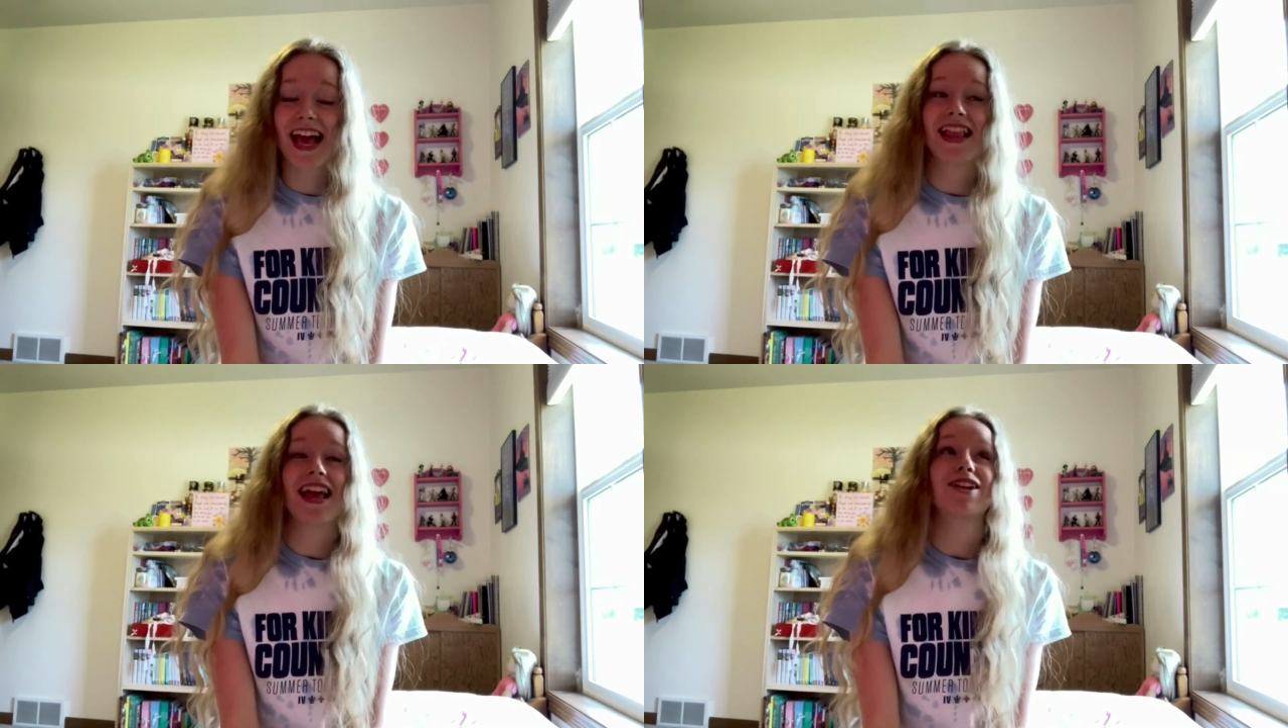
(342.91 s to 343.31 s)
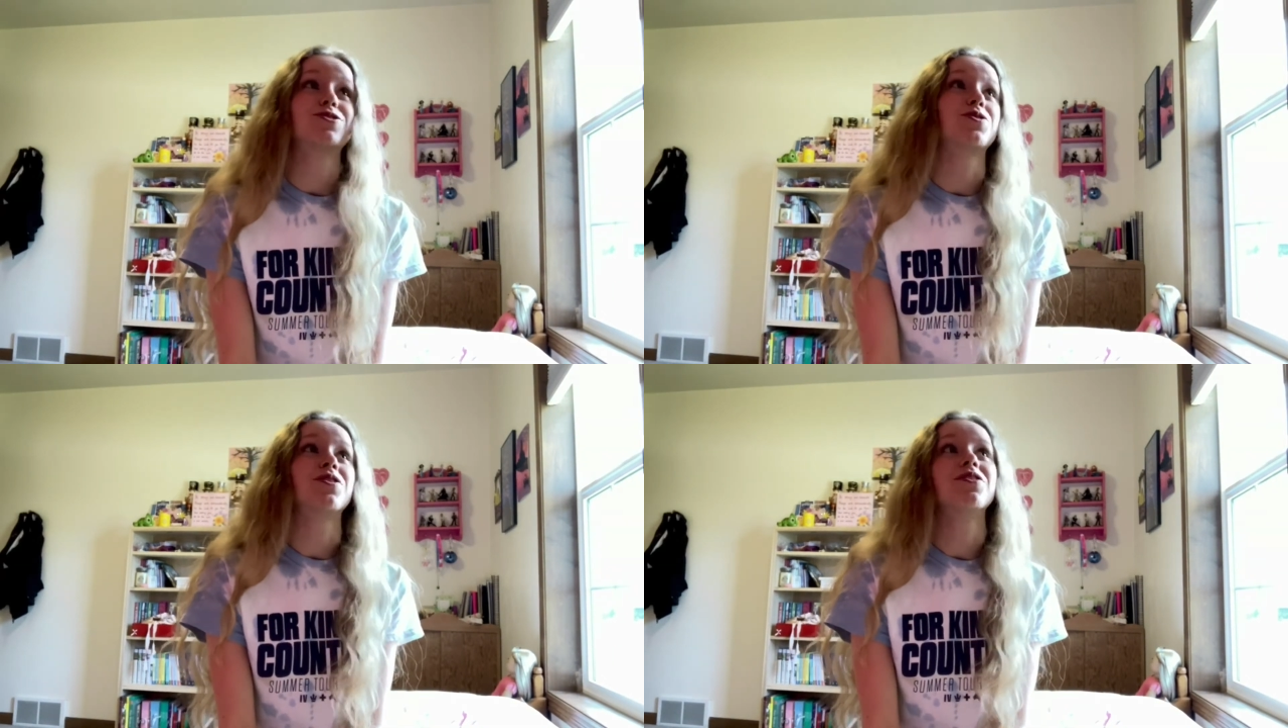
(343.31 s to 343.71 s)
and that
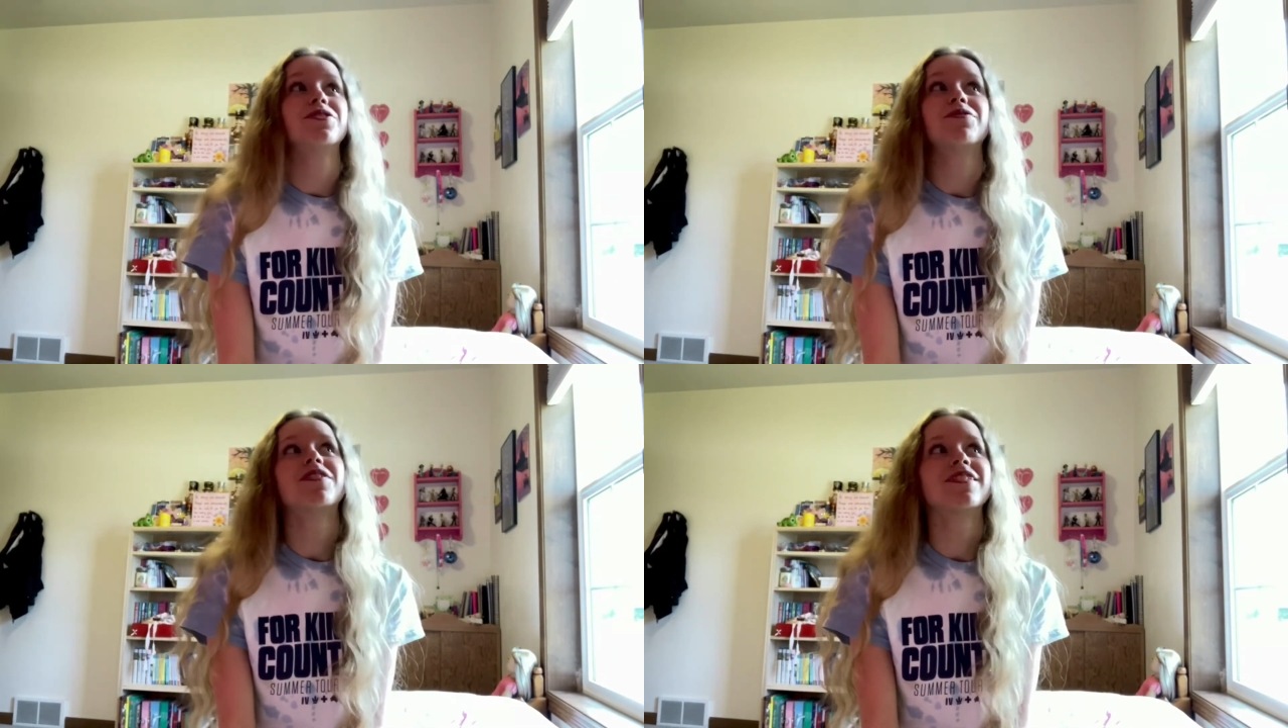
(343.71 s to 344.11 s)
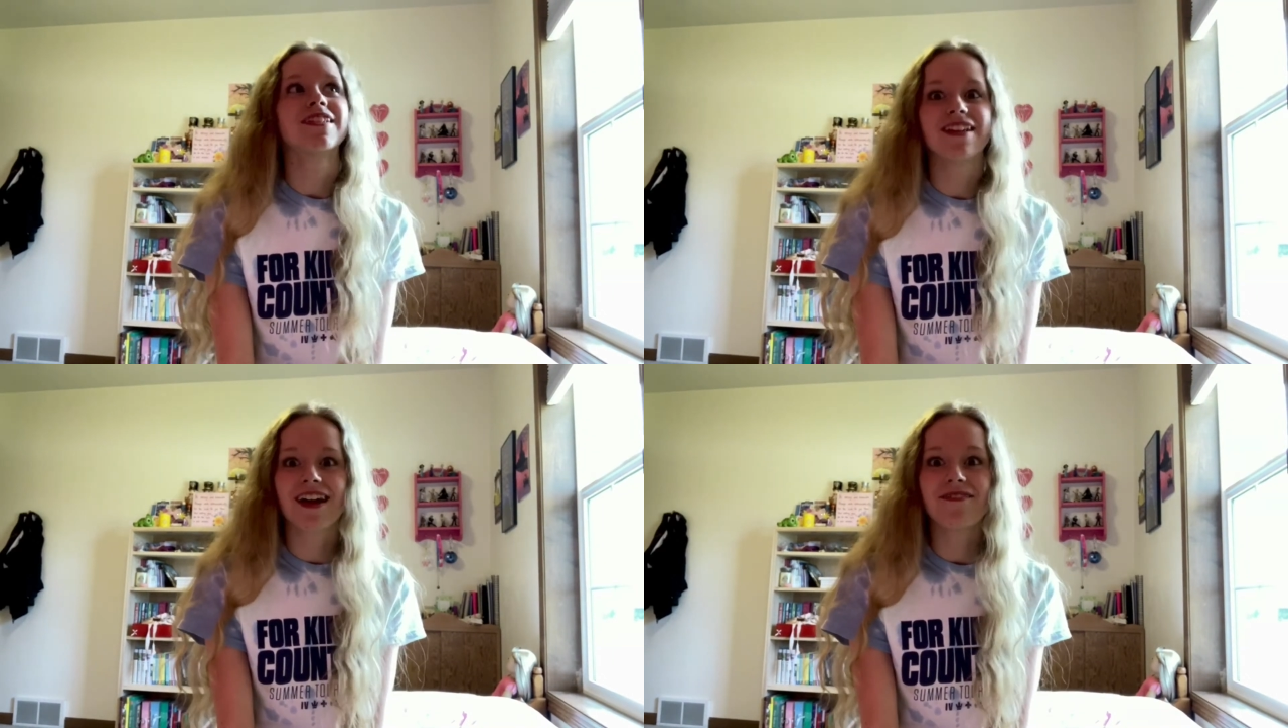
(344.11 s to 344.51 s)
Joel and Luke
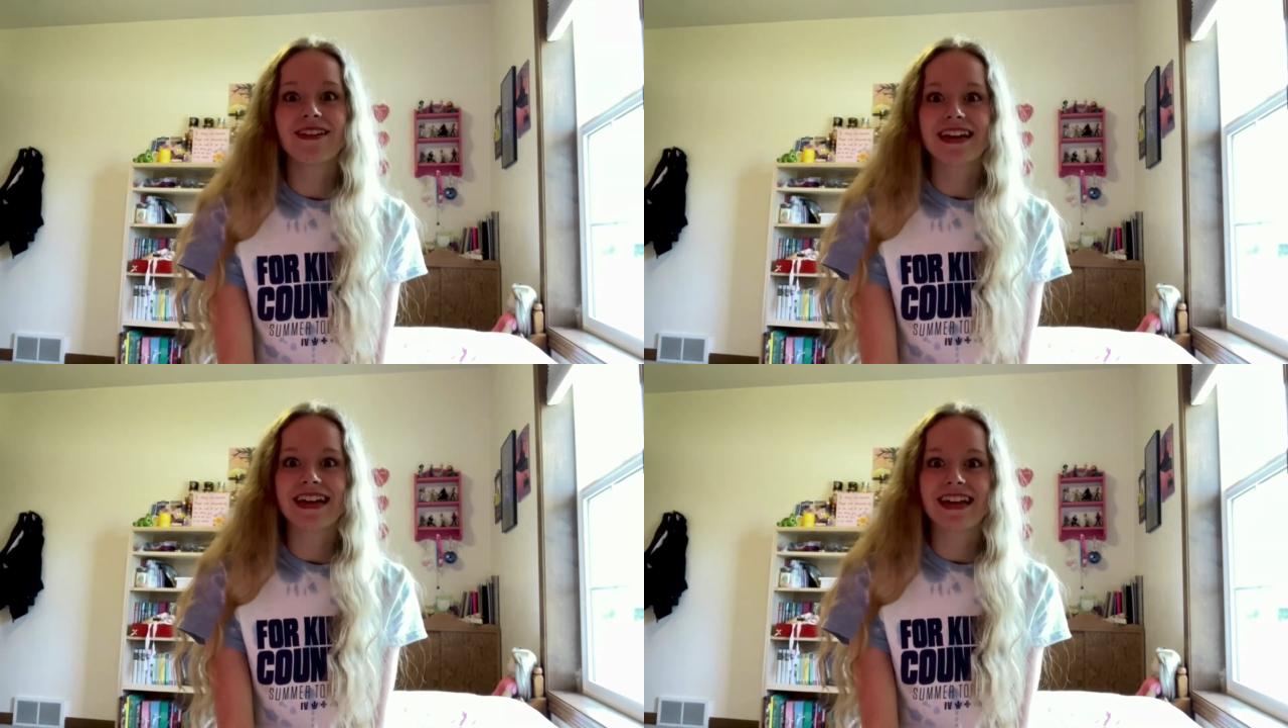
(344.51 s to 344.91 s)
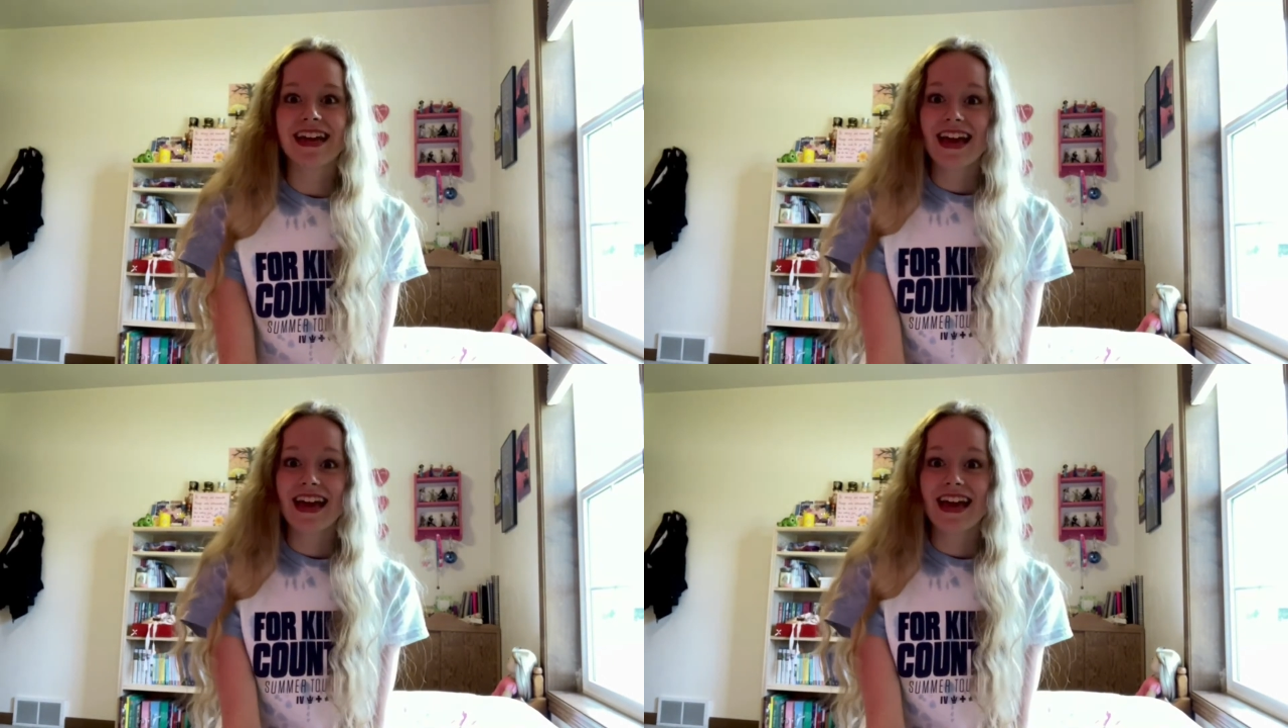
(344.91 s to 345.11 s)
loved it.